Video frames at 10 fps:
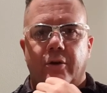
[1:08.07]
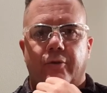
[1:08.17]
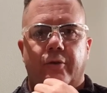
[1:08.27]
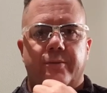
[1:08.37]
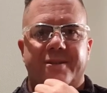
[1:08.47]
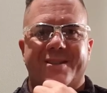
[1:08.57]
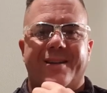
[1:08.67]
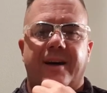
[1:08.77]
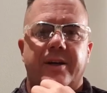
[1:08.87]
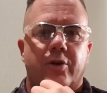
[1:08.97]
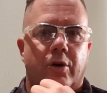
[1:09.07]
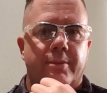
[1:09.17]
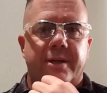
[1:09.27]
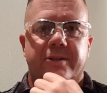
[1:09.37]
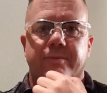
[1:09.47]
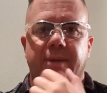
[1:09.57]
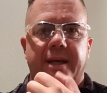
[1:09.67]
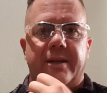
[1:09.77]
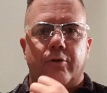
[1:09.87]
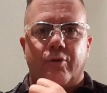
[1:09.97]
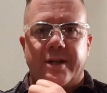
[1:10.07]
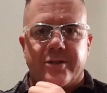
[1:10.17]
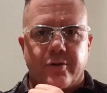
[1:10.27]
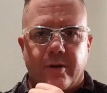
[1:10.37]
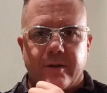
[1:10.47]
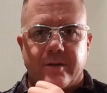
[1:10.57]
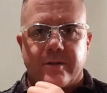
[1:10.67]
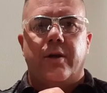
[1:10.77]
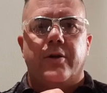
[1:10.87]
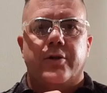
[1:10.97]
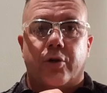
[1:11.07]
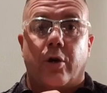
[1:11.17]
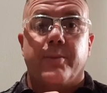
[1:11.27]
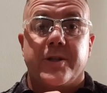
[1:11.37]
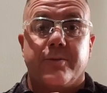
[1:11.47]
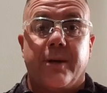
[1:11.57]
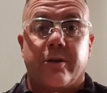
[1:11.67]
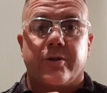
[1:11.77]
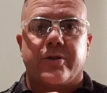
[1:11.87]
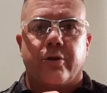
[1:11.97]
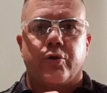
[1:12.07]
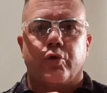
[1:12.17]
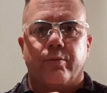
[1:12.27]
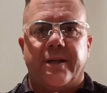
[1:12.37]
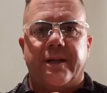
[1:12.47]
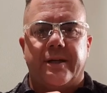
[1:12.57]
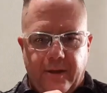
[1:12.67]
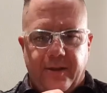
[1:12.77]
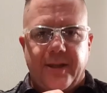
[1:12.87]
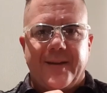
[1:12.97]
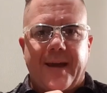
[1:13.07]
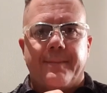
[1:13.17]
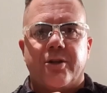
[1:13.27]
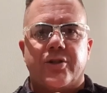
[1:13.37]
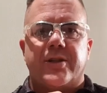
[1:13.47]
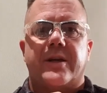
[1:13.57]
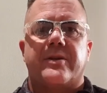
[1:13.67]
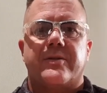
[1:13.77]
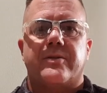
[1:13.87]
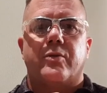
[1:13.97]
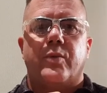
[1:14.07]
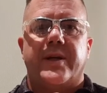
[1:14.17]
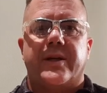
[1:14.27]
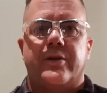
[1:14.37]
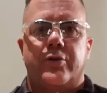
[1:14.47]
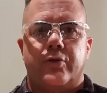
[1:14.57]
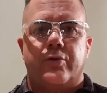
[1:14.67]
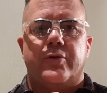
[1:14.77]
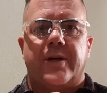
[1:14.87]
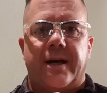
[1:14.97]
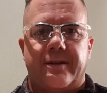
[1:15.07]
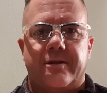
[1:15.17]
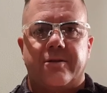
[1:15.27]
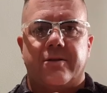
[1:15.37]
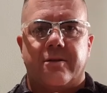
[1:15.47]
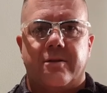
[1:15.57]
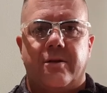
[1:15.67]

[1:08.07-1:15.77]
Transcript: From snide comments made at restaurants to comments made on social media, the damage that we can do to others